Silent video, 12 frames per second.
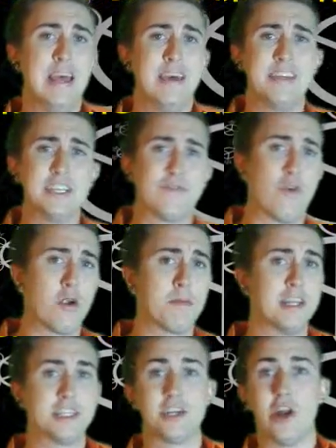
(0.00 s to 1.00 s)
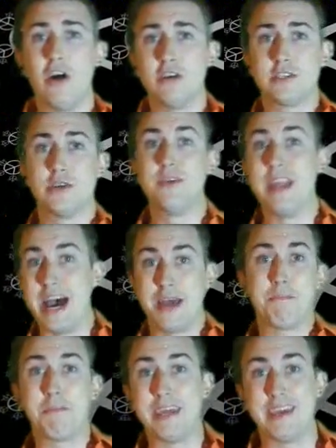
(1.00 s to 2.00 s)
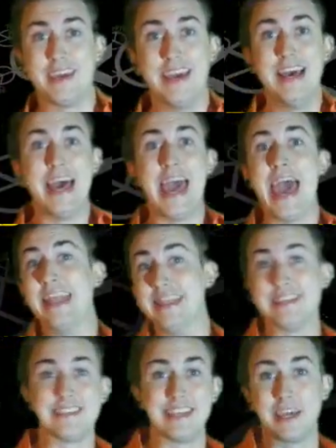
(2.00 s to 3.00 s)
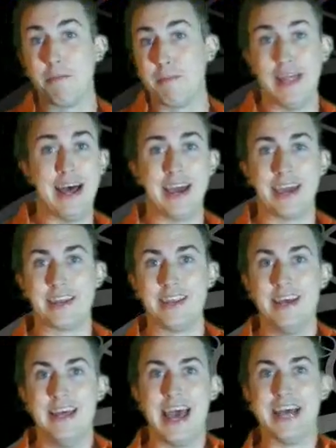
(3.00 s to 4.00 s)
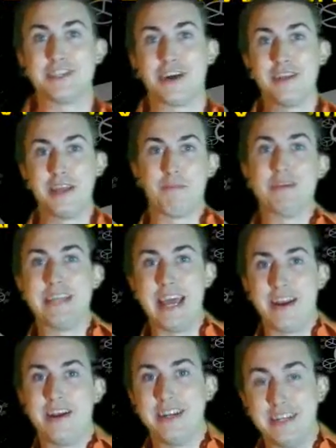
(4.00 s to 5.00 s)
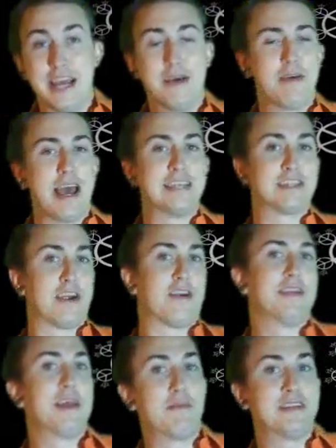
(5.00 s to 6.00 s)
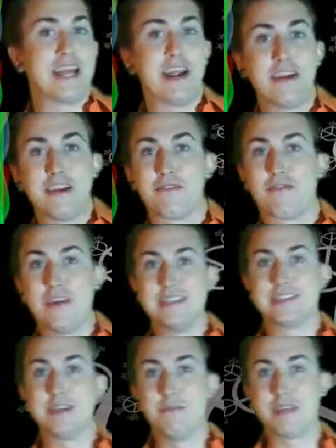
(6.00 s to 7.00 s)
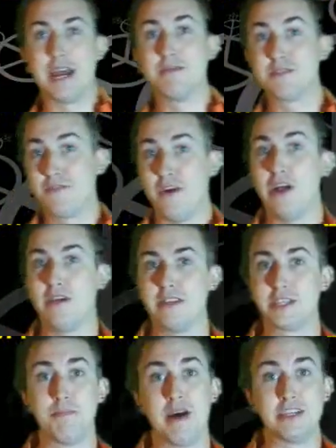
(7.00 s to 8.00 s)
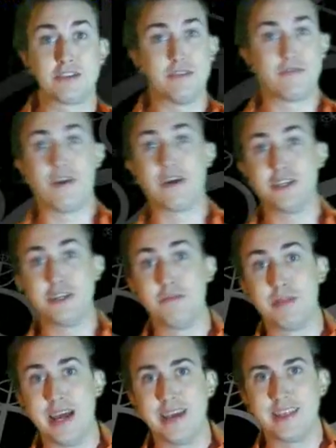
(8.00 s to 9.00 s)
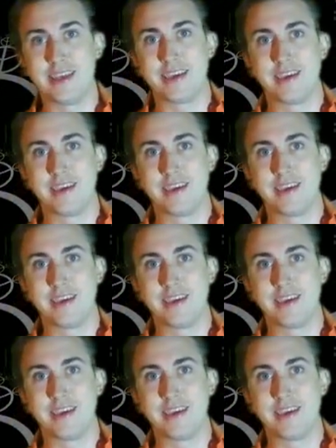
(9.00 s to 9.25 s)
This formula should also not be endlessly applied, as our libertarian friends sometimes follow this mantra far too blindly.